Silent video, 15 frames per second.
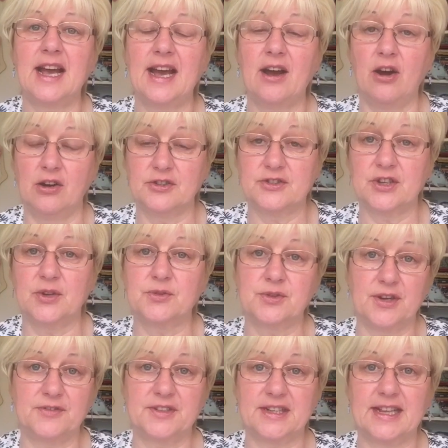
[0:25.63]
also
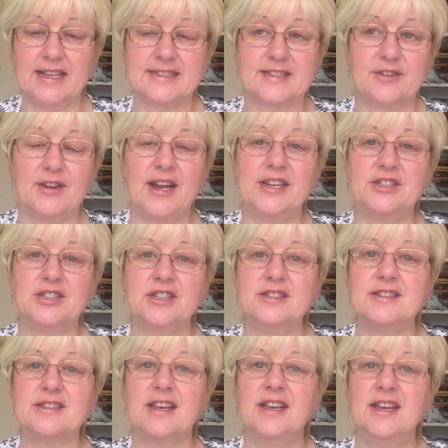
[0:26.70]
Crafty Clegg's
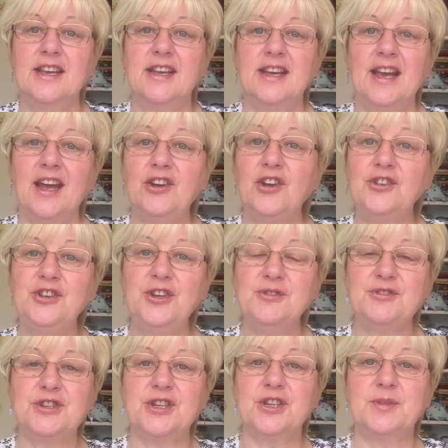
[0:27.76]
Creations, and on
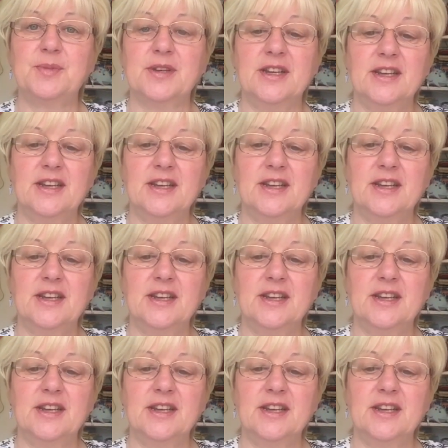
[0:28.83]
YouTube,